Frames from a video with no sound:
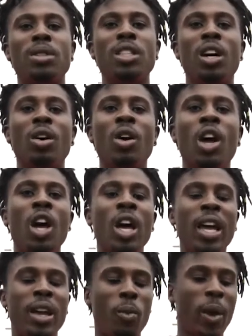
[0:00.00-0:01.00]
So
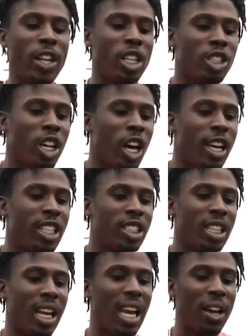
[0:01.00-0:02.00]
when you're turning
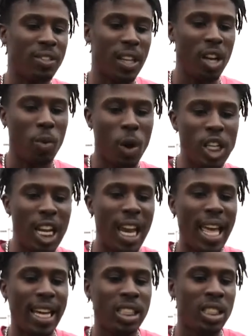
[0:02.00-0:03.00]
to the left, I don't want your
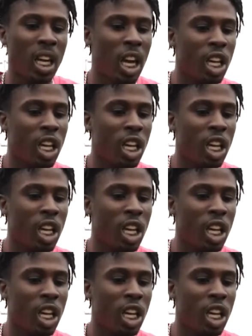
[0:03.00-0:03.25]
legs